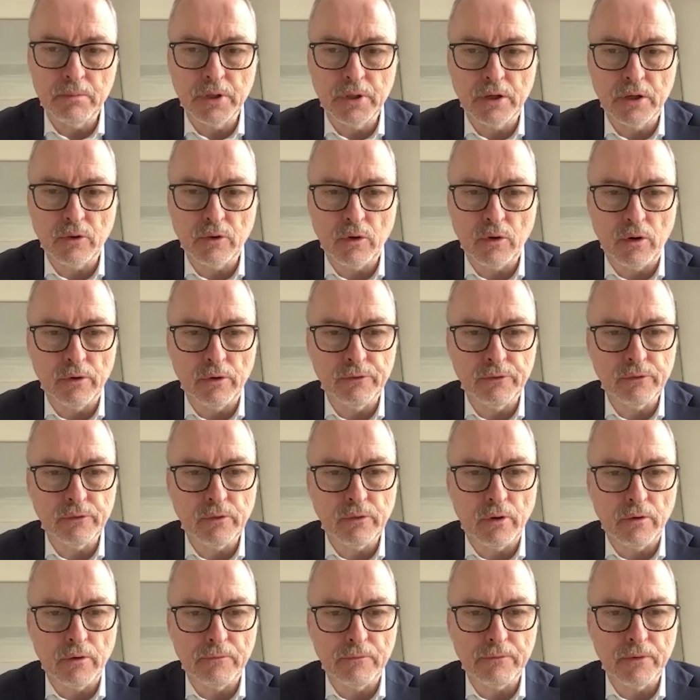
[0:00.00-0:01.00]
because
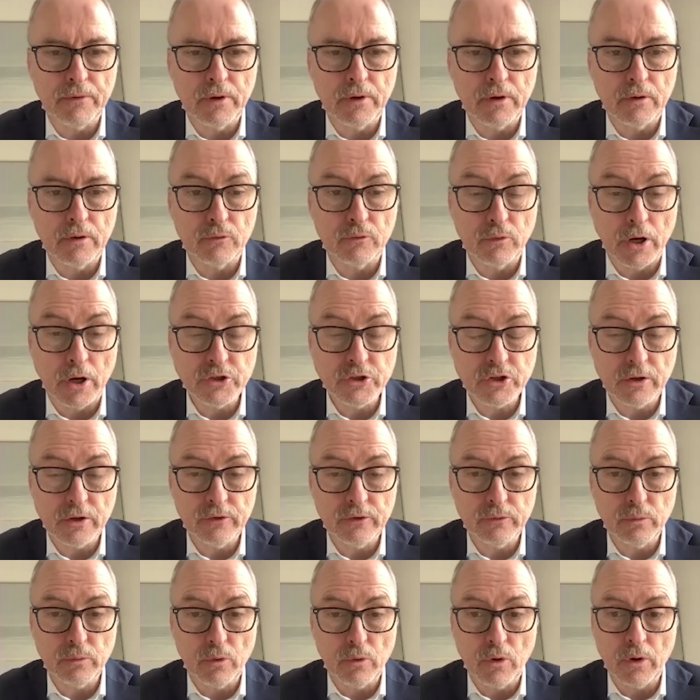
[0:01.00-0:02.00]
of
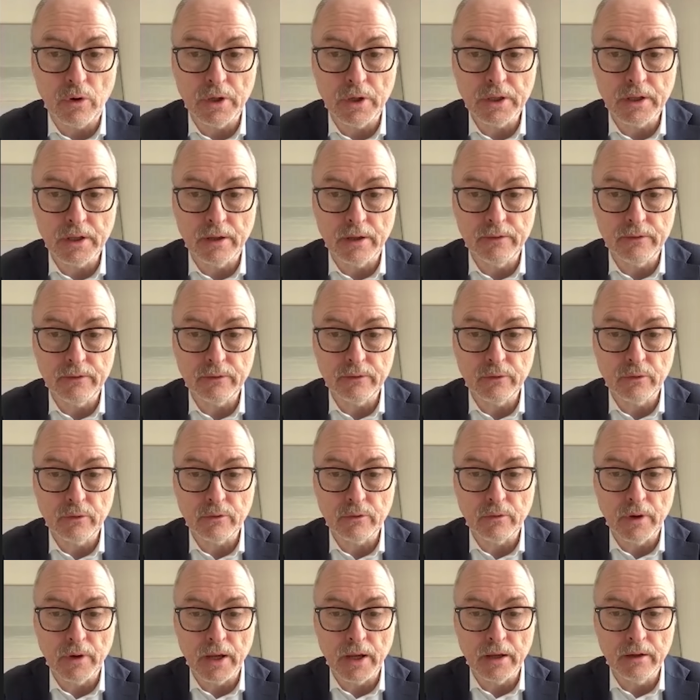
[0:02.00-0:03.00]
Russia's war against
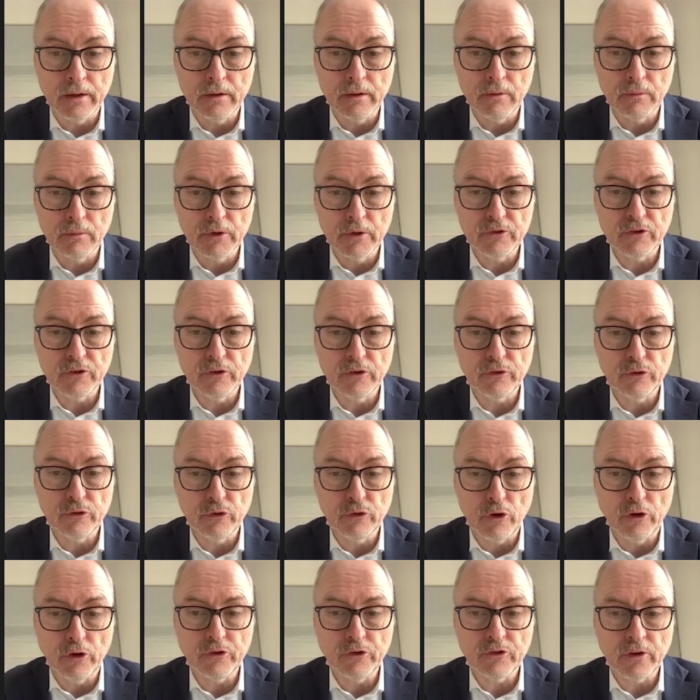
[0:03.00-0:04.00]
Ukraine, which is
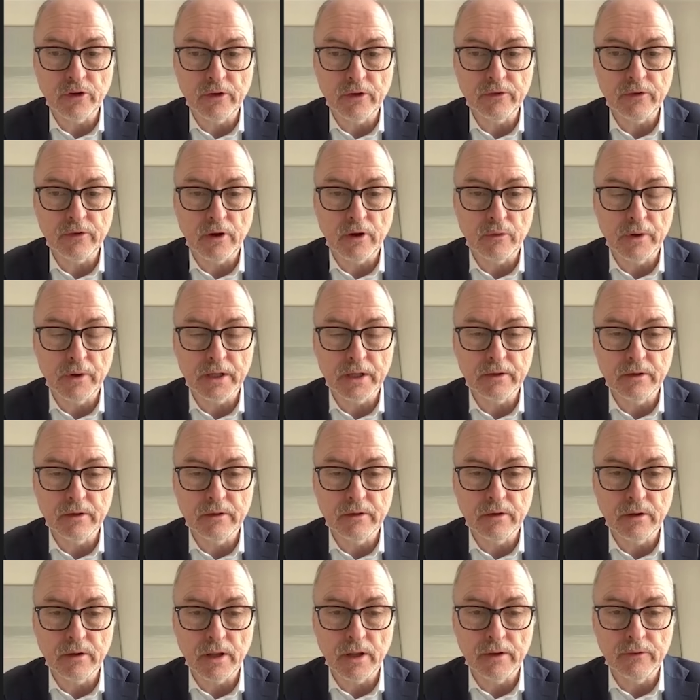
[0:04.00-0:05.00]
not just directed
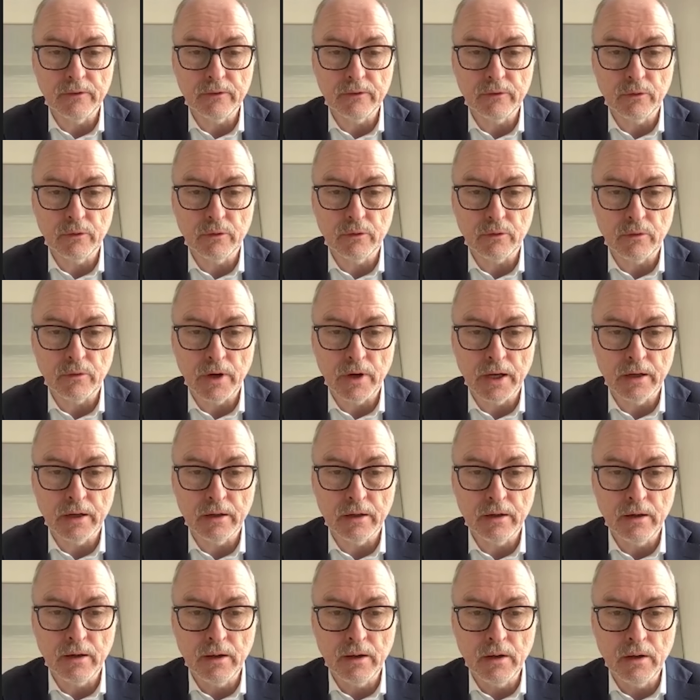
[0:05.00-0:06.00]
against
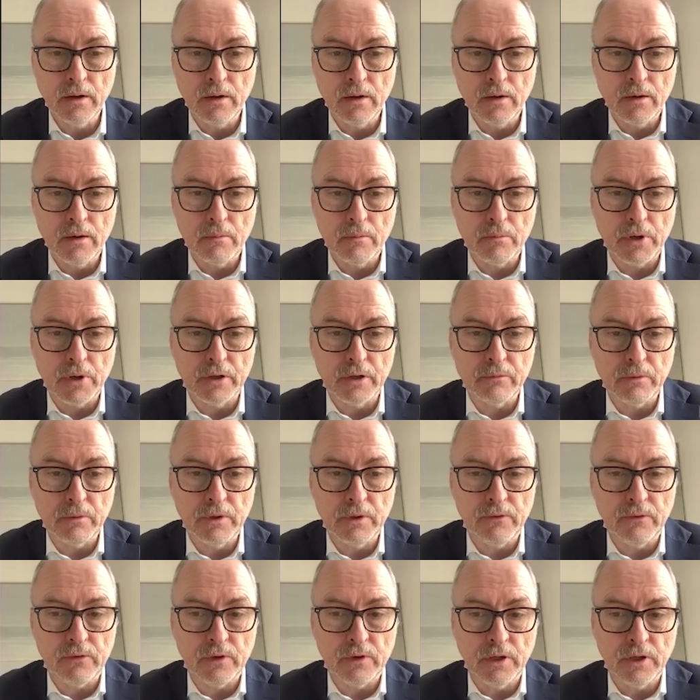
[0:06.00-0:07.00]
Ukraine, but we
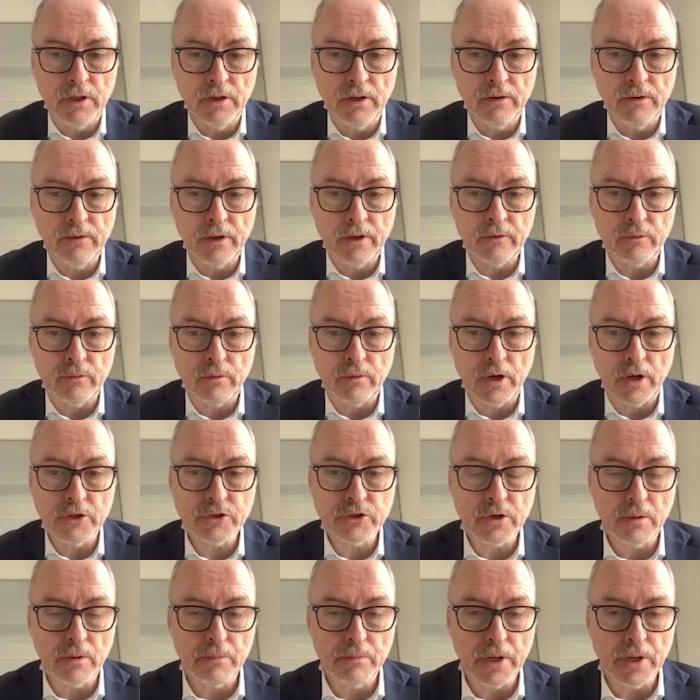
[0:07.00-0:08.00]
see that
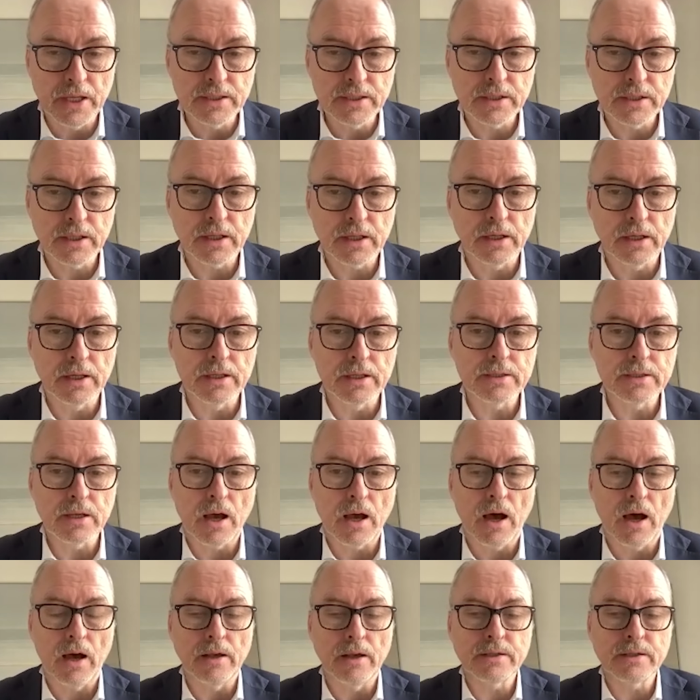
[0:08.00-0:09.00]
Russia basically is
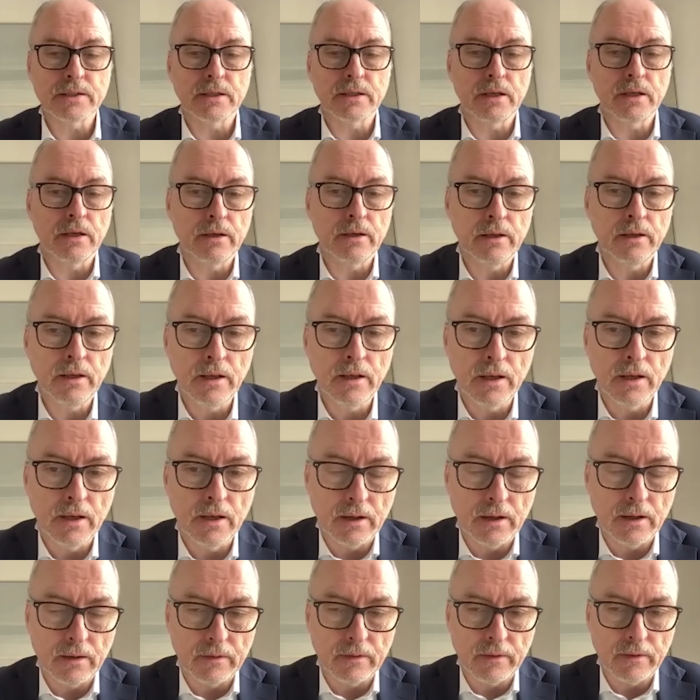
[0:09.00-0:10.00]
asking
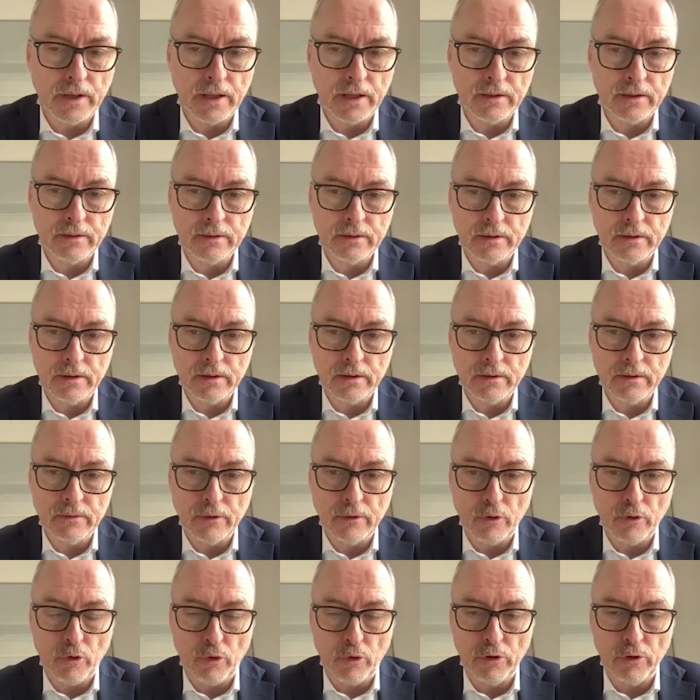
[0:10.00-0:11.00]
that the
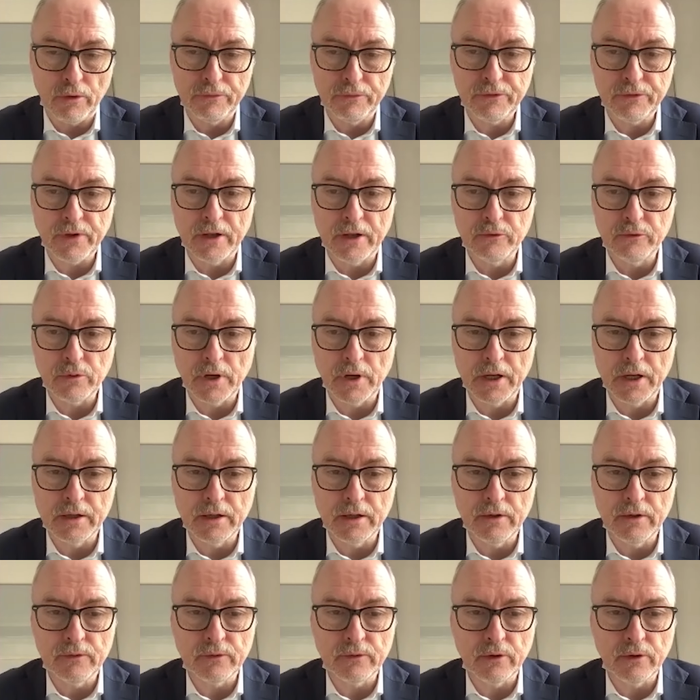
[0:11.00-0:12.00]
whole of Central and
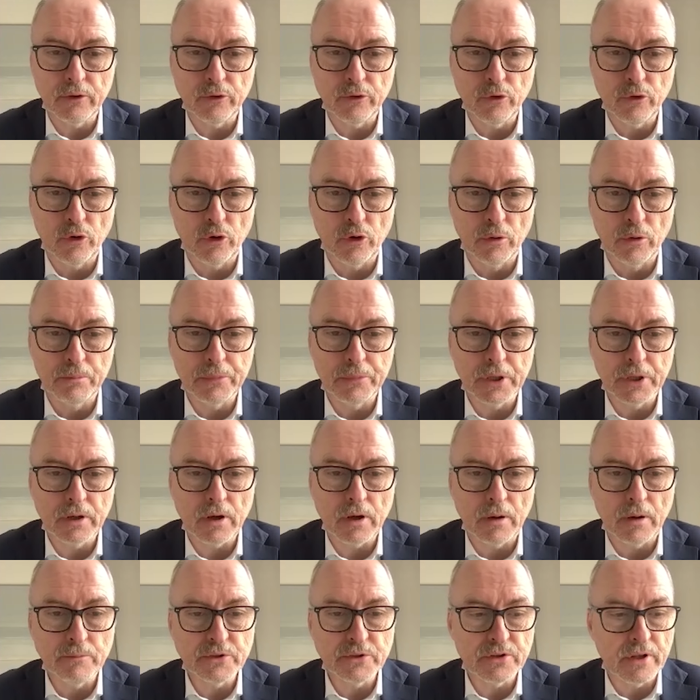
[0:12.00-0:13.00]
Eastern Europe
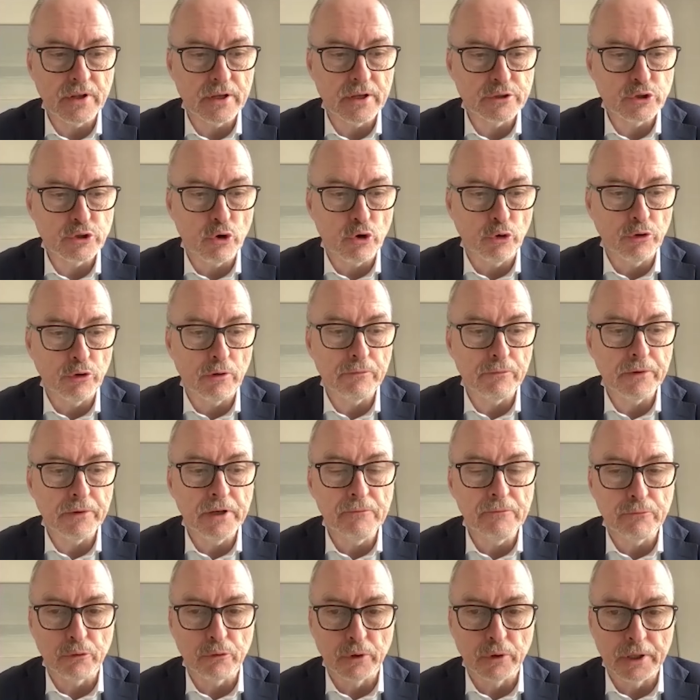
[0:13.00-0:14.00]
becomes their zone of
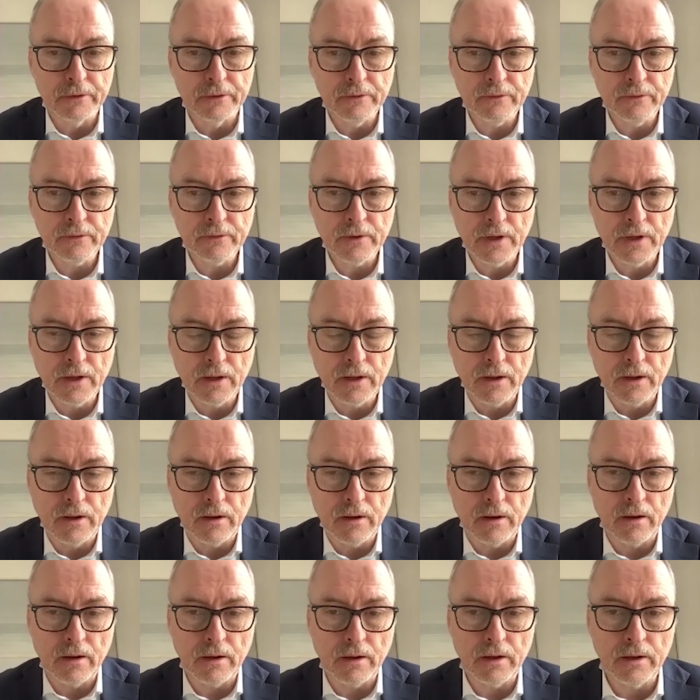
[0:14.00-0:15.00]
influence
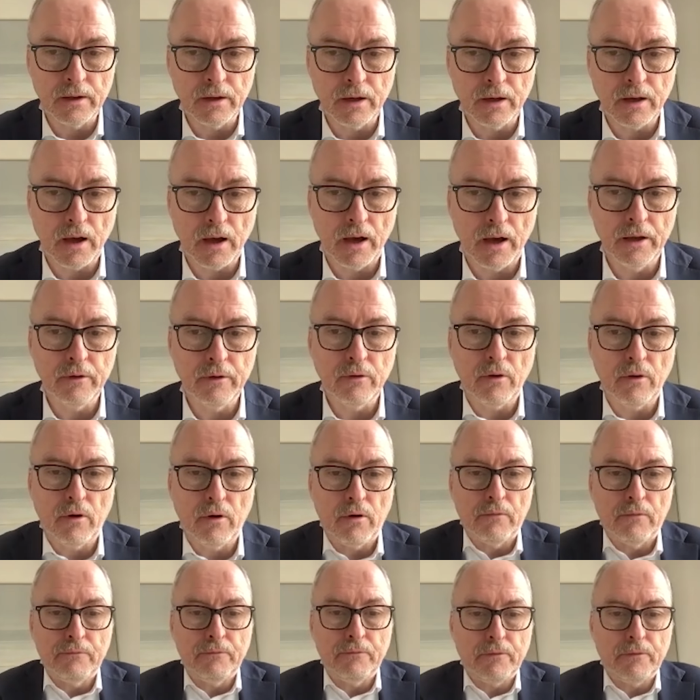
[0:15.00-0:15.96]
in a kind of